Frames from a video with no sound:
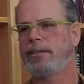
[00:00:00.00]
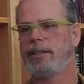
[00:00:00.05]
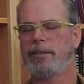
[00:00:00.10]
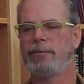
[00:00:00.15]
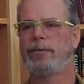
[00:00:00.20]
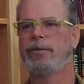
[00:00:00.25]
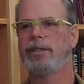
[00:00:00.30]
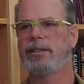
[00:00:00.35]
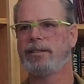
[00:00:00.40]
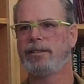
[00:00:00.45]
Like
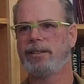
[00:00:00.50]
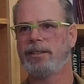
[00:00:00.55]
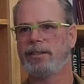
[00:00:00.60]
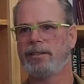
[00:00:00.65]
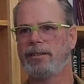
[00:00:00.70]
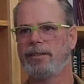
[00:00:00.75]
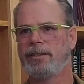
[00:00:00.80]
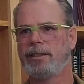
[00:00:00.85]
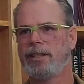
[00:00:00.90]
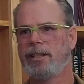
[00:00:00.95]
for
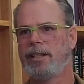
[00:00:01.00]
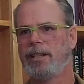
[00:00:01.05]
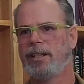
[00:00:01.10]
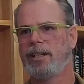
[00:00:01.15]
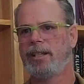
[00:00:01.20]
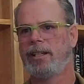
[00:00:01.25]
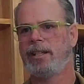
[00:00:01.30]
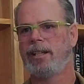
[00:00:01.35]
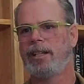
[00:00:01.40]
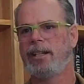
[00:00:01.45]
instance,
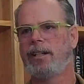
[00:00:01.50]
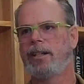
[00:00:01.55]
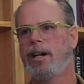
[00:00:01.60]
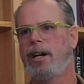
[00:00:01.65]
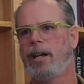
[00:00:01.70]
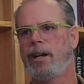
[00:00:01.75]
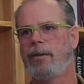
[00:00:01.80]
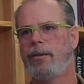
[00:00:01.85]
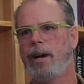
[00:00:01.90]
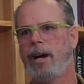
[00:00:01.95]
in
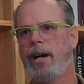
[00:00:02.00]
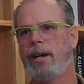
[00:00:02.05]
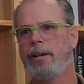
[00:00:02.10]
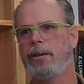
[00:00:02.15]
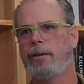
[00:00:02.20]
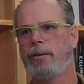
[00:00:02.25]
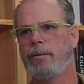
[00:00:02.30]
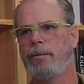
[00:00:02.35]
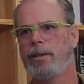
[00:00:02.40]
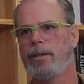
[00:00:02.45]

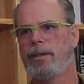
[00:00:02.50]
Colorado,